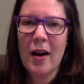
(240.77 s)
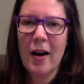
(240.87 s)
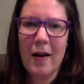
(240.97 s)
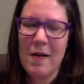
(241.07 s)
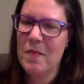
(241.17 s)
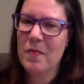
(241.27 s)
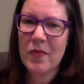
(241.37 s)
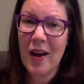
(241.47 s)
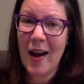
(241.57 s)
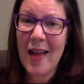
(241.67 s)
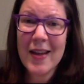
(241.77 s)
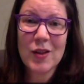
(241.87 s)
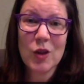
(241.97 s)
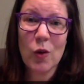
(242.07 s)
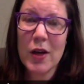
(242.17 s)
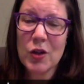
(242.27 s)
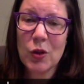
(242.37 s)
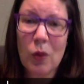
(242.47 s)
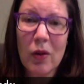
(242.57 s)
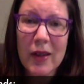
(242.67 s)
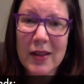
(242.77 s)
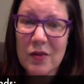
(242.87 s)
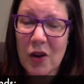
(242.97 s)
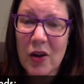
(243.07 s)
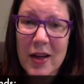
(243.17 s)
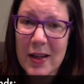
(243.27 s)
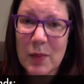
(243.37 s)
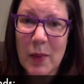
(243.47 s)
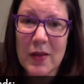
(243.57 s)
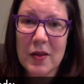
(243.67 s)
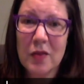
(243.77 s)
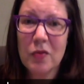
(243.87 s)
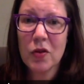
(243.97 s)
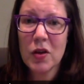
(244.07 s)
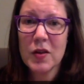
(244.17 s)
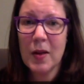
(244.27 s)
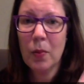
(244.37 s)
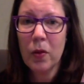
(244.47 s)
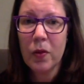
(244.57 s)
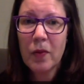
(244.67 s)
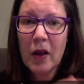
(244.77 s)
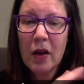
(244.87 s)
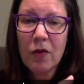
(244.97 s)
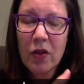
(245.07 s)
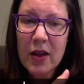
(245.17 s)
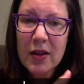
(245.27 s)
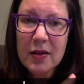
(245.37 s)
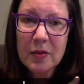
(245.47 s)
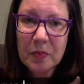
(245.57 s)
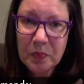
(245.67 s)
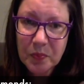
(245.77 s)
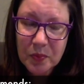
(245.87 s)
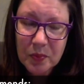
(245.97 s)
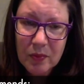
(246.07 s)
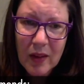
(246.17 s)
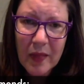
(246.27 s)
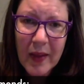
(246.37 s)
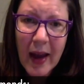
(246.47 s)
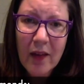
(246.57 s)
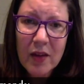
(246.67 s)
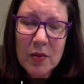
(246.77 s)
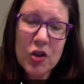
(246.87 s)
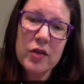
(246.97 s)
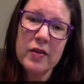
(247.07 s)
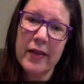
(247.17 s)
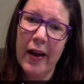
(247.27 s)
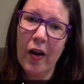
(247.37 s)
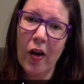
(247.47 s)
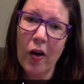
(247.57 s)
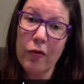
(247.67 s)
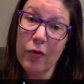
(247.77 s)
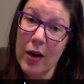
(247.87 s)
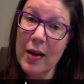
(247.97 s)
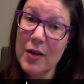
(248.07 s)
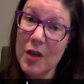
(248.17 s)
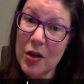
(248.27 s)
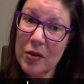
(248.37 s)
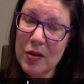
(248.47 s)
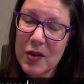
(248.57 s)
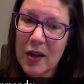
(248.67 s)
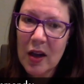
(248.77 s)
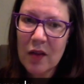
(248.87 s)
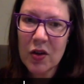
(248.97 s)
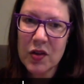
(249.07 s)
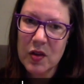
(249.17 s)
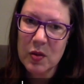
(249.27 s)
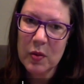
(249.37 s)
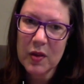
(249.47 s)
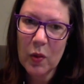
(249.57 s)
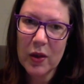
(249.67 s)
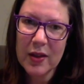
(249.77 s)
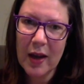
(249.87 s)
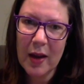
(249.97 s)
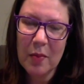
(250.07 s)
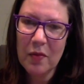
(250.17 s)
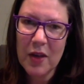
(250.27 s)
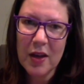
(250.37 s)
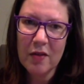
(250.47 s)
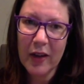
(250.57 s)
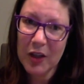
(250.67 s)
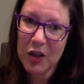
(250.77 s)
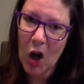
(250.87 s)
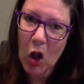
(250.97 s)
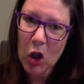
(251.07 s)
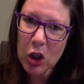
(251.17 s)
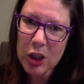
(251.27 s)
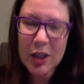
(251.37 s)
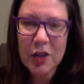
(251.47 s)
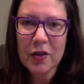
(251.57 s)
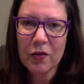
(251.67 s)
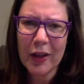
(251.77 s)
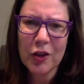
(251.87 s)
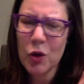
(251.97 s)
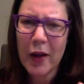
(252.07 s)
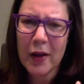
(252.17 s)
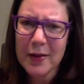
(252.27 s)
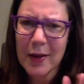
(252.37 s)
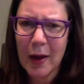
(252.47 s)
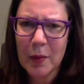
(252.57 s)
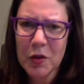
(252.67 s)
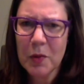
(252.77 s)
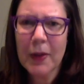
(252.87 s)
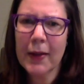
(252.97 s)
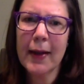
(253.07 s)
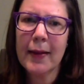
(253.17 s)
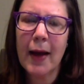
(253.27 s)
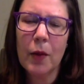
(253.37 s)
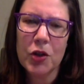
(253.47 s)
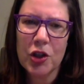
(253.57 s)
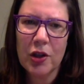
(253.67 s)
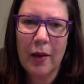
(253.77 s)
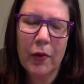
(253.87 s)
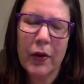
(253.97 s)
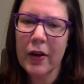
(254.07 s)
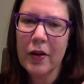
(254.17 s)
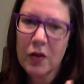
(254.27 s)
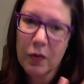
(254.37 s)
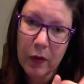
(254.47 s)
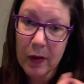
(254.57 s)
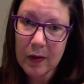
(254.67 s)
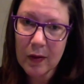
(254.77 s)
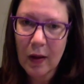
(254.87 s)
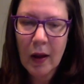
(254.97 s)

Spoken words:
I think it's a great tool. It's very inexpensive. For example, for this, they have images that are free to use versus this one was a one-time fee of like $1 to use it for like 2,000 times or something like that, which I'm only gonna use it for this.